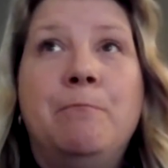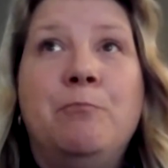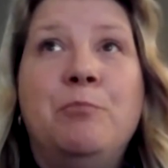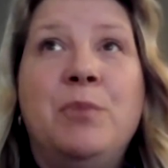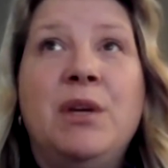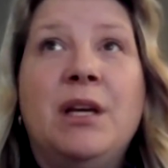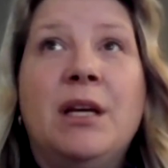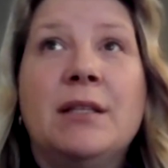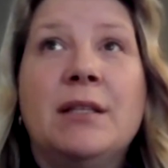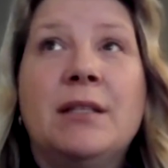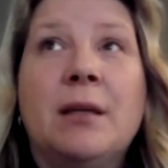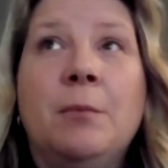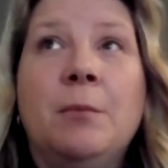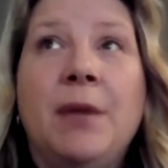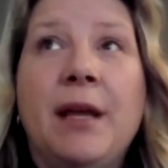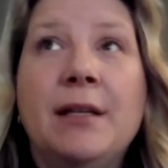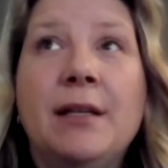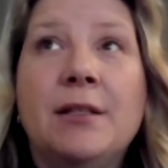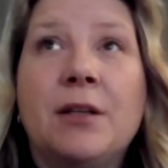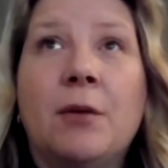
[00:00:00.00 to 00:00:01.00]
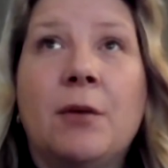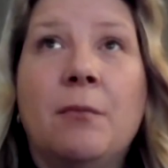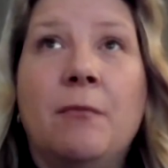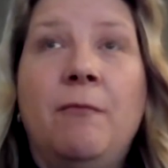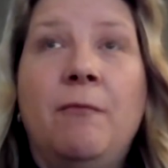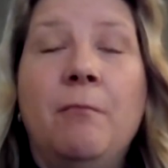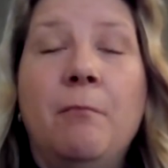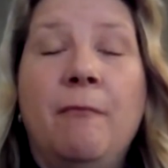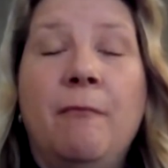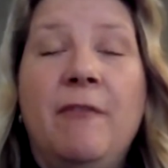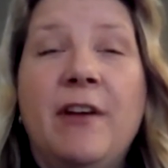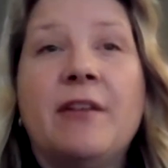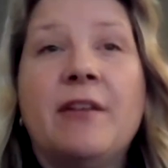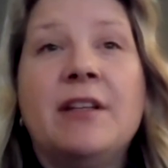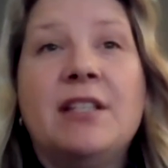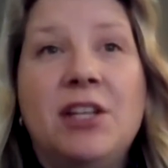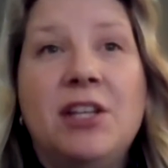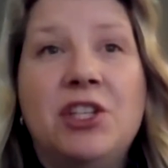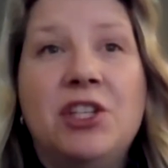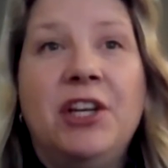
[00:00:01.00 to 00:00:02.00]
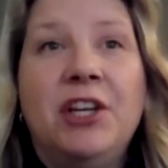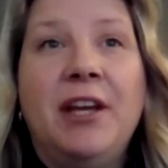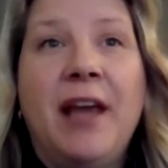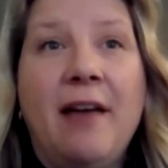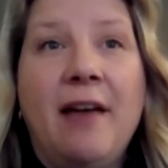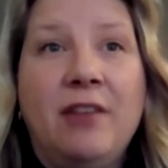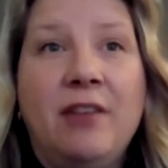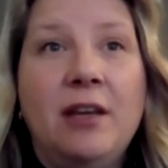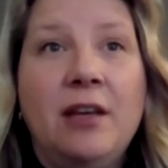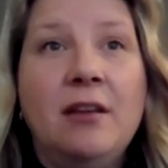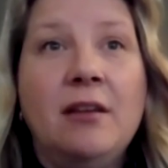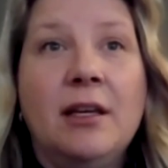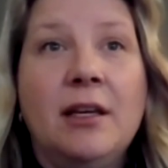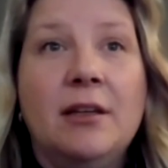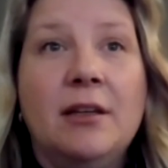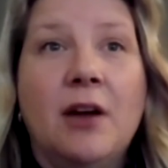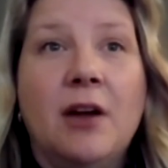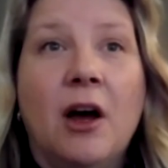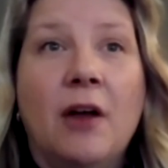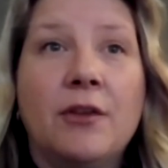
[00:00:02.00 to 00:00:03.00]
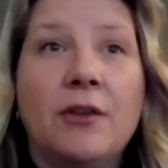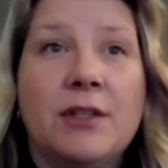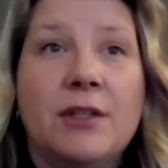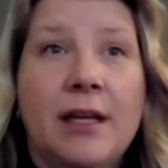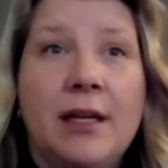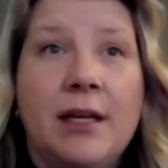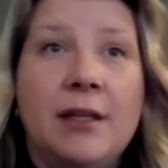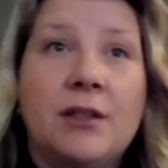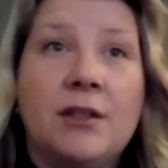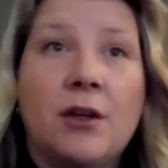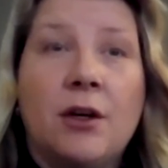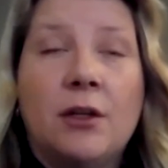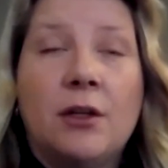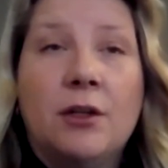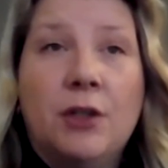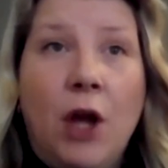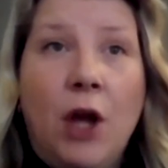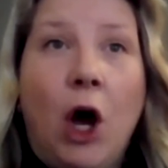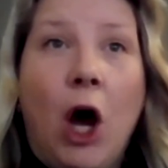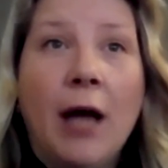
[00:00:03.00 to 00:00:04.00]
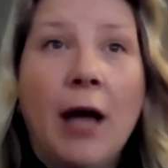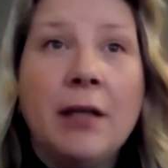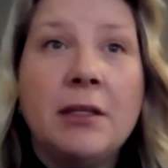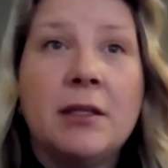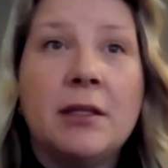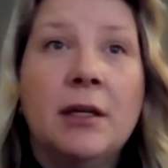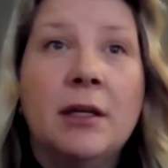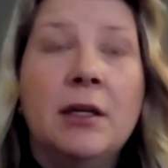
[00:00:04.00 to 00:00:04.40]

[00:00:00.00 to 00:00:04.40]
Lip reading: because some days are very teaching heavy and other days are not.